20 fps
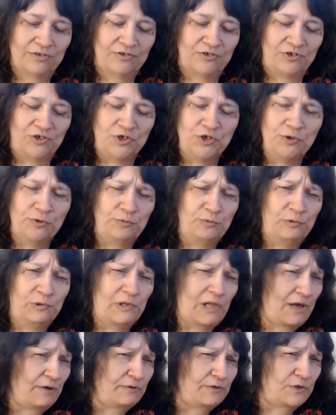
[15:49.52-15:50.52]
You
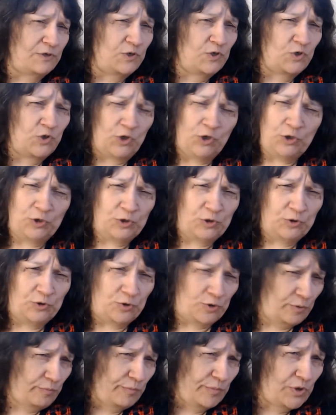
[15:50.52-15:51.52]
lousy stinking
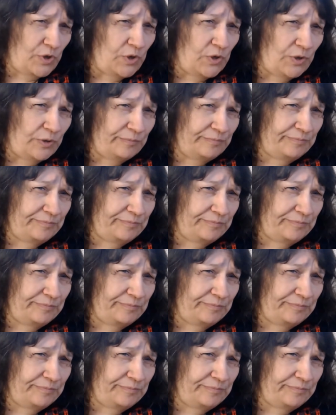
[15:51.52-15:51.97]
dirtball."